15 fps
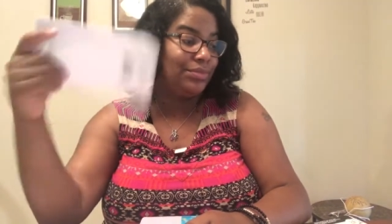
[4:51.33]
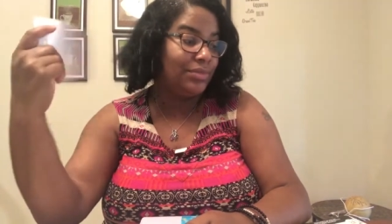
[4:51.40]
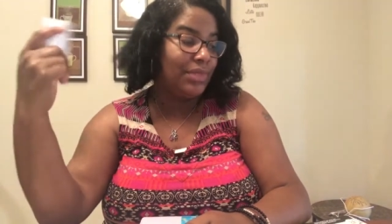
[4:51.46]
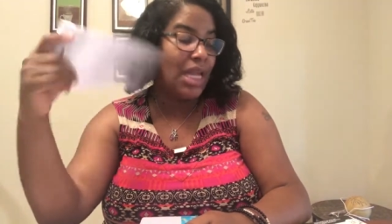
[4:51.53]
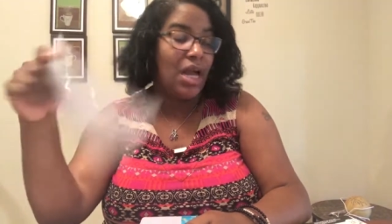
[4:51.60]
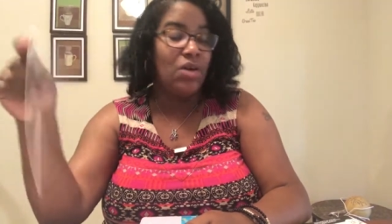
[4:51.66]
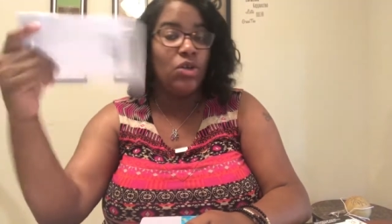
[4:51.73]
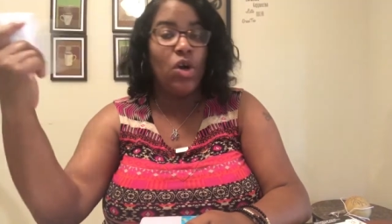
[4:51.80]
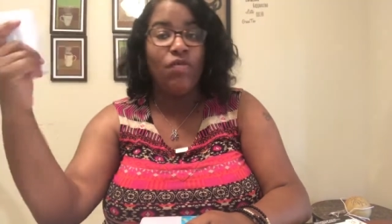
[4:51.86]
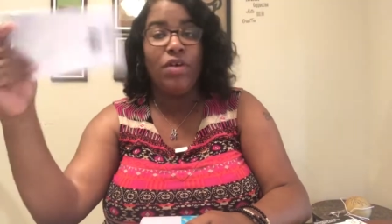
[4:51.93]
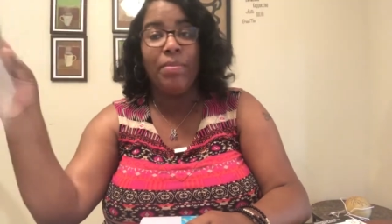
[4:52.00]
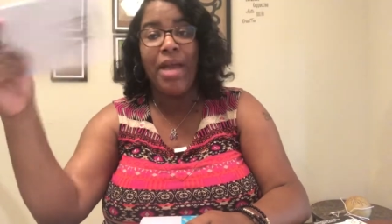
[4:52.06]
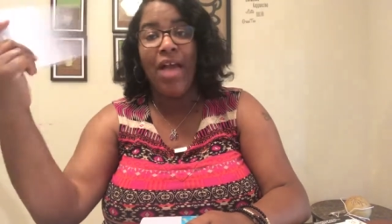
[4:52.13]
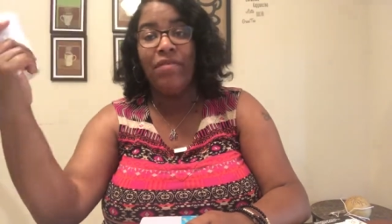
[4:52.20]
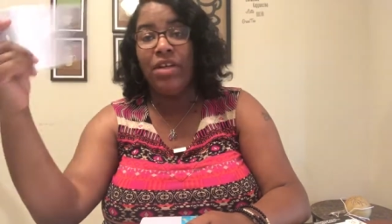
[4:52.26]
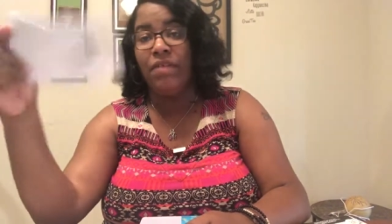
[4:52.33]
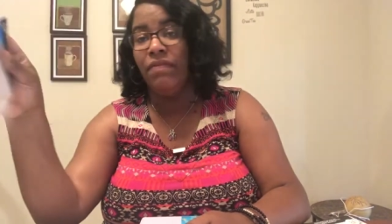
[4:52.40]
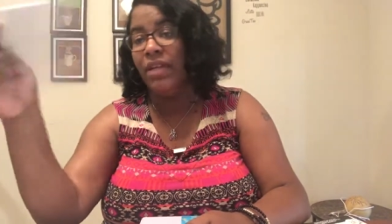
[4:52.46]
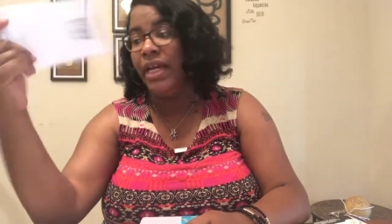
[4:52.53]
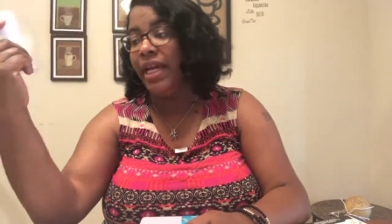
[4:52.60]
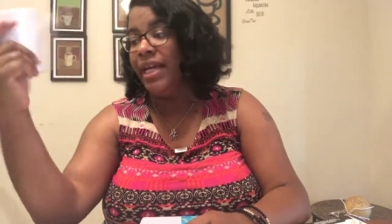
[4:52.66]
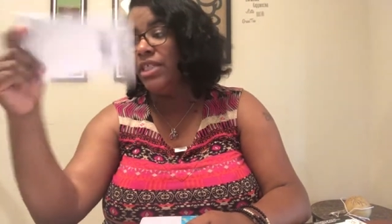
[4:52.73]
I don't know if I'm having a
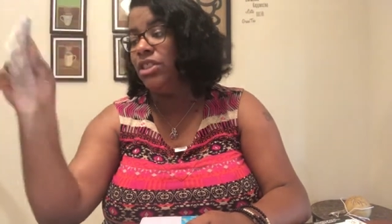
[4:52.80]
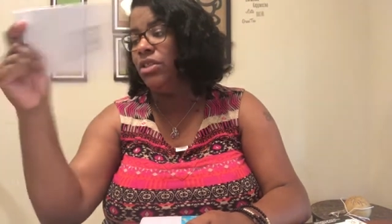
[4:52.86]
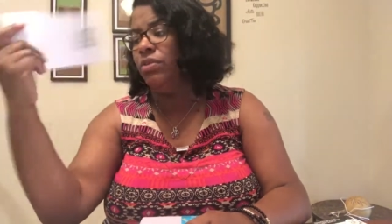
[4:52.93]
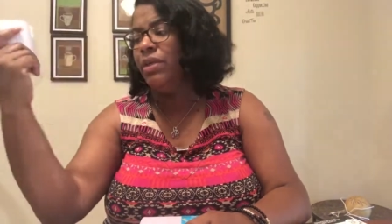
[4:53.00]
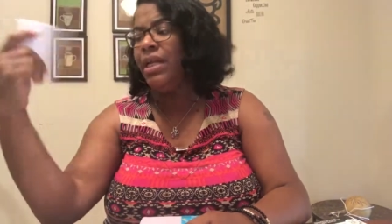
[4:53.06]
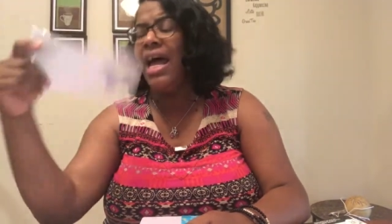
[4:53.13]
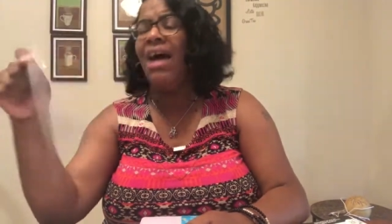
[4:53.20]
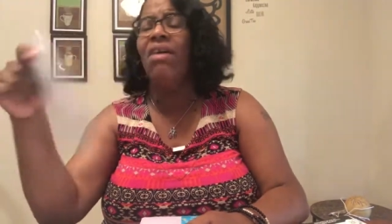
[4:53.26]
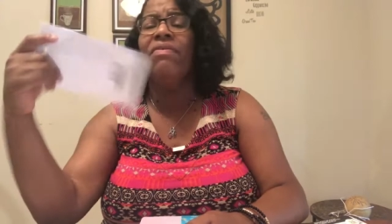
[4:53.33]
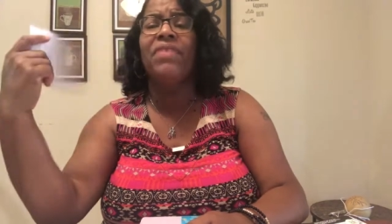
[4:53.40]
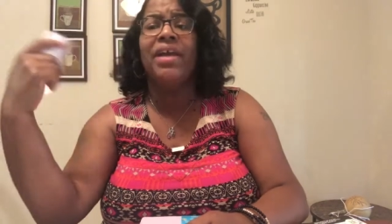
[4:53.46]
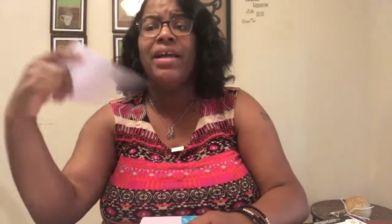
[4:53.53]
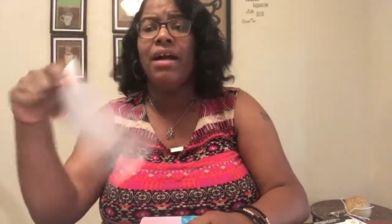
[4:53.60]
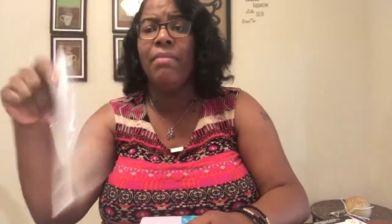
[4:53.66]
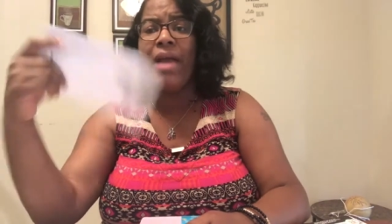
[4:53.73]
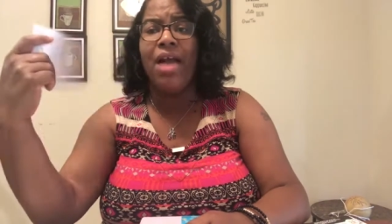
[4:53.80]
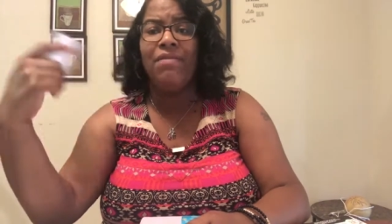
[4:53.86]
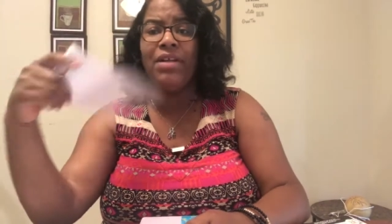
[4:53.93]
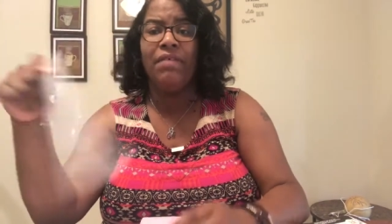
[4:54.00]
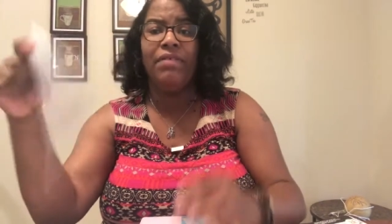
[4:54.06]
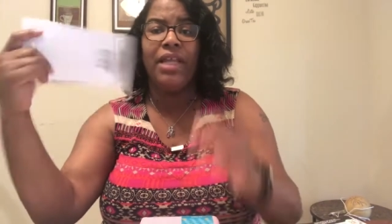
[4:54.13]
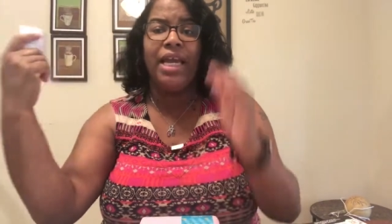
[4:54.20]
flash or what. I don't think I'm having
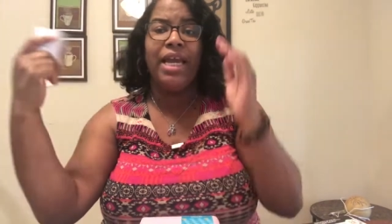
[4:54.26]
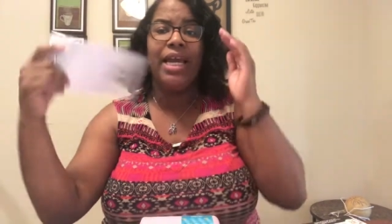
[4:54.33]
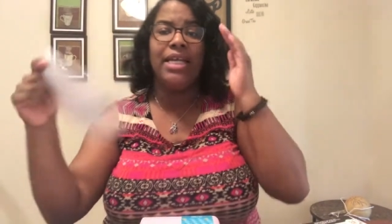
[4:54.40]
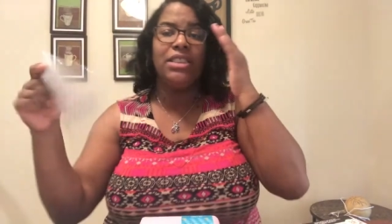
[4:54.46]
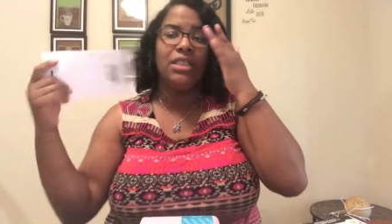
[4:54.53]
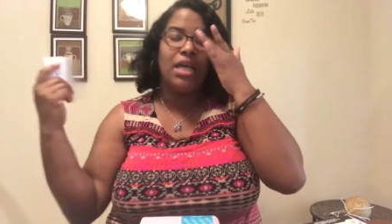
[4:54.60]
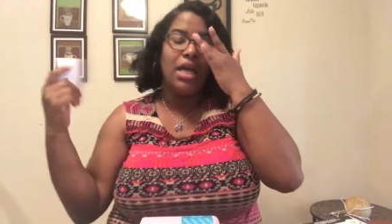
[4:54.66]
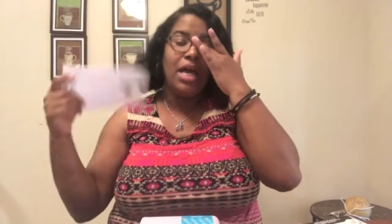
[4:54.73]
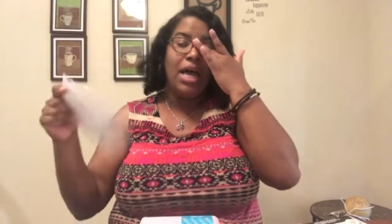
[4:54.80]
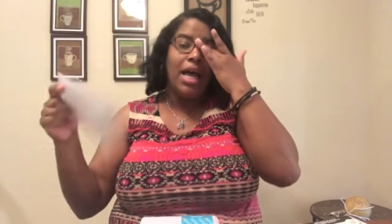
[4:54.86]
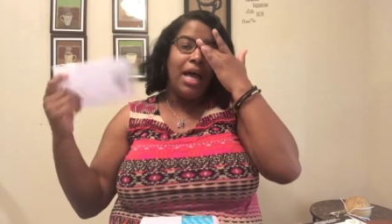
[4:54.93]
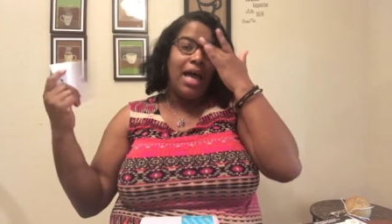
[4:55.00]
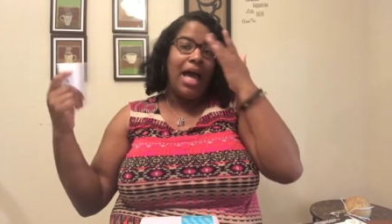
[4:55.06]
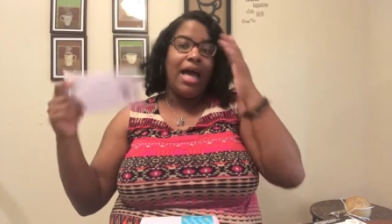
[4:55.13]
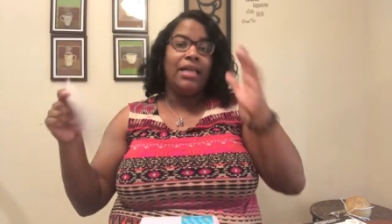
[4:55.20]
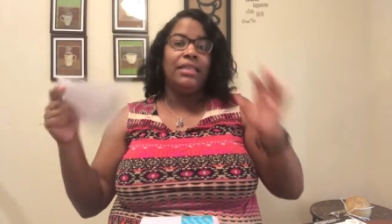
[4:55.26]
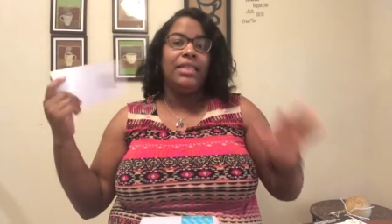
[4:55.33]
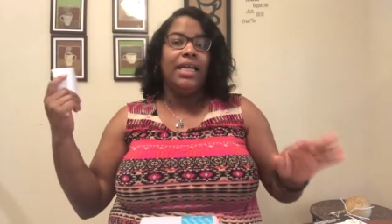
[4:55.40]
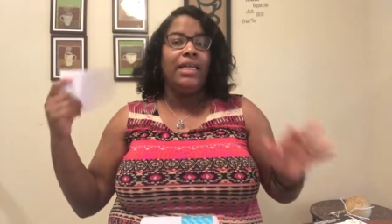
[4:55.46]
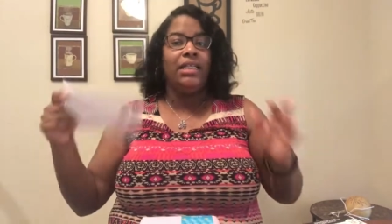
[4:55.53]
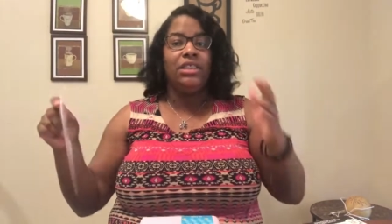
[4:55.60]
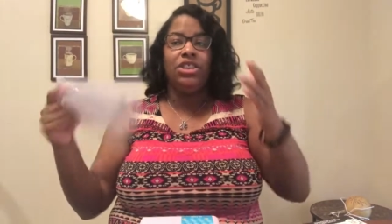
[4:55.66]
a flash. I
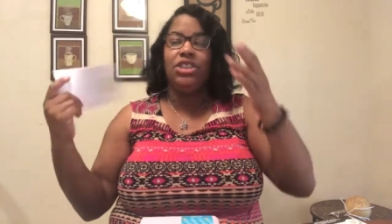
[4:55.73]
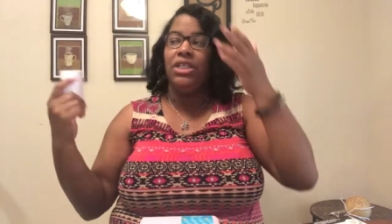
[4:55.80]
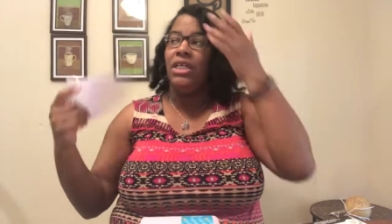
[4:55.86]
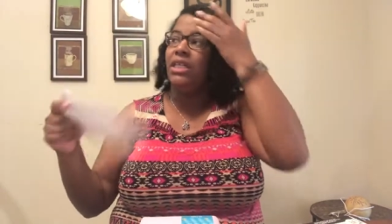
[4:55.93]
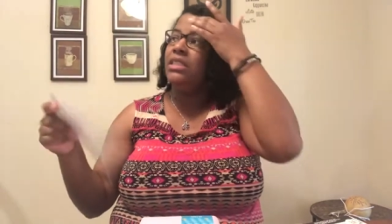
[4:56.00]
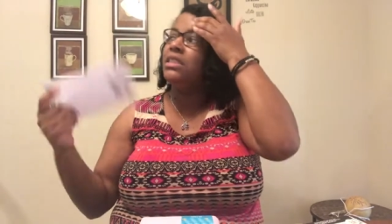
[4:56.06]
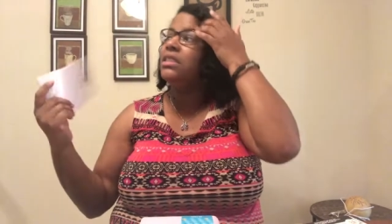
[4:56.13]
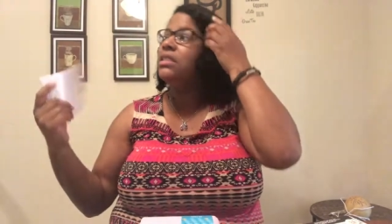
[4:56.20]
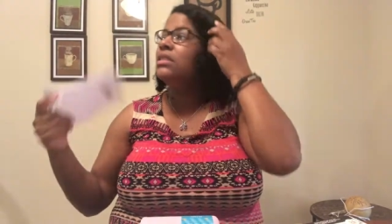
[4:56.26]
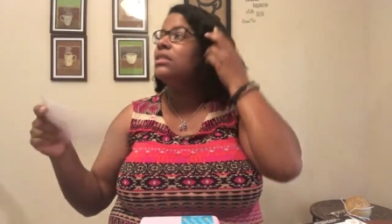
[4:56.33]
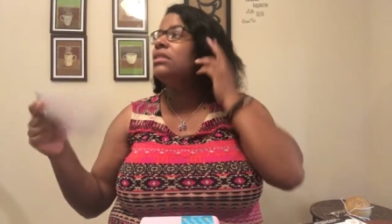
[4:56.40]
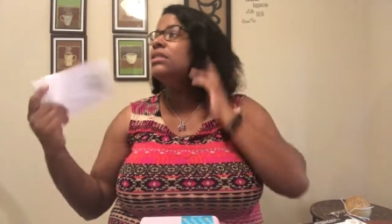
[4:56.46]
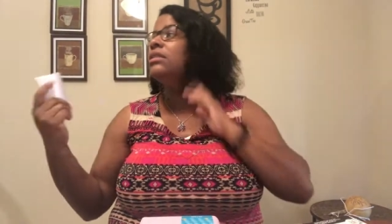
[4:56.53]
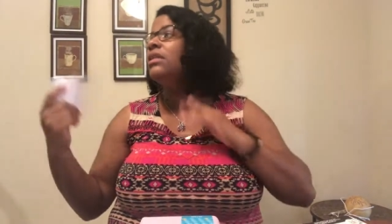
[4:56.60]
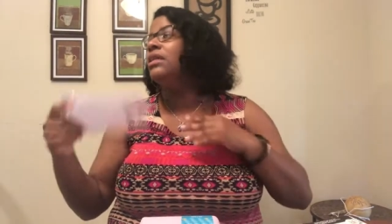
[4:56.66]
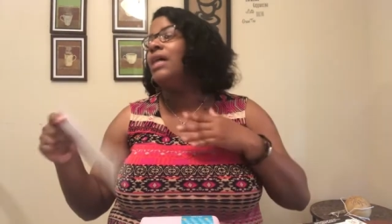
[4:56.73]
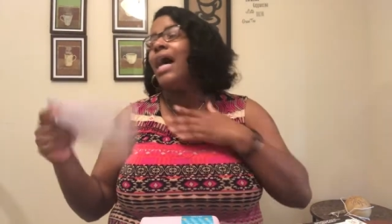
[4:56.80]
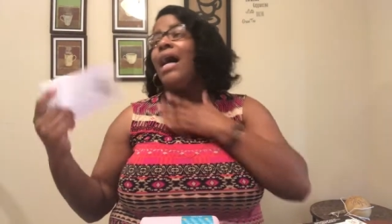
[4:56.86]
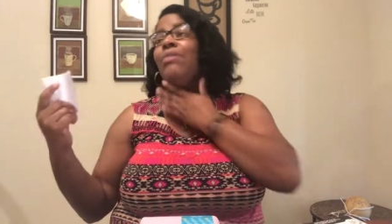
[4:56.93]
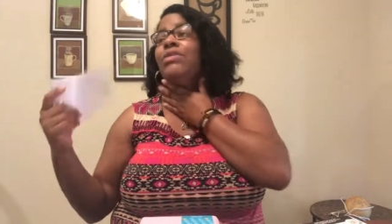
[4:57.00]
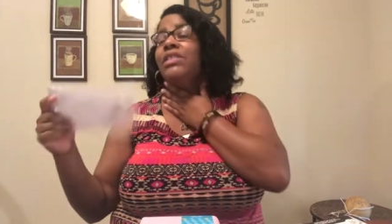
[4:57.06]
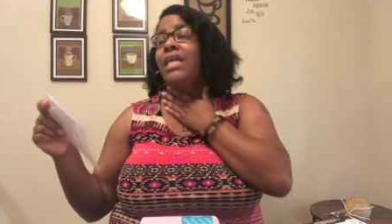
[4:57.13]
think it's just,
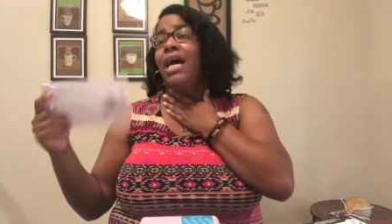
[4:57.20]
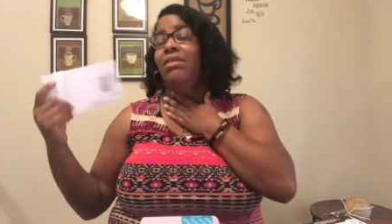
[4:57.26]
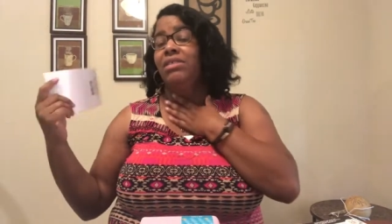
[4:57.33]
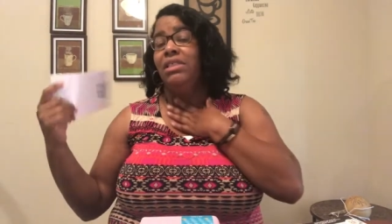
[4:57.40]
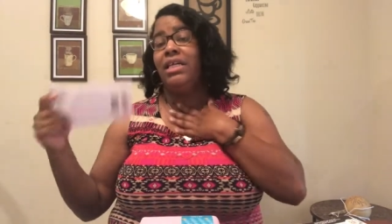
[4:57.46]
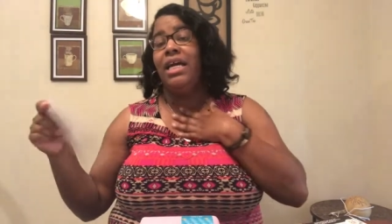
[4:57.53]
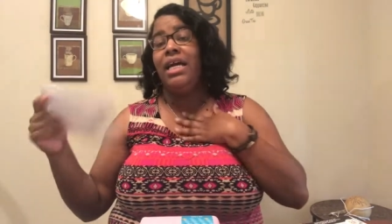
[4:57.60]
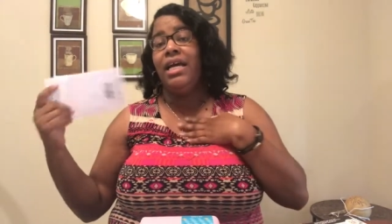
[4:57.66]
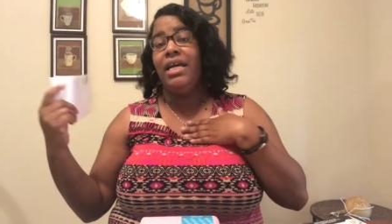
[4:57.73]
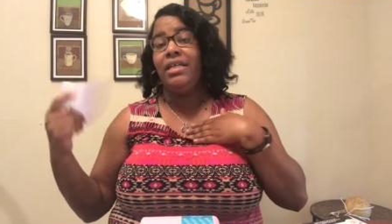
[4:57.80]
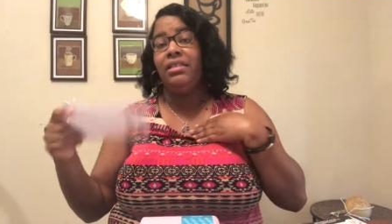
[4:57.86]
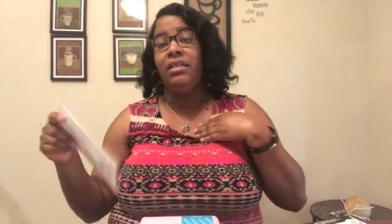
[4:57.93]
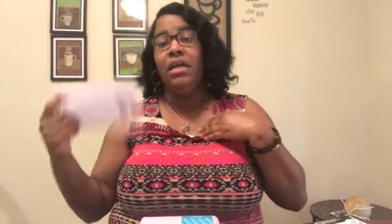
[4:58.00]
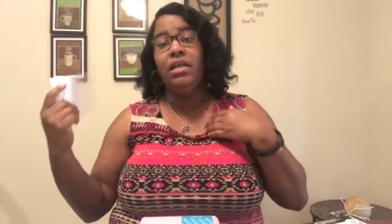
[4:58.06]
I was outside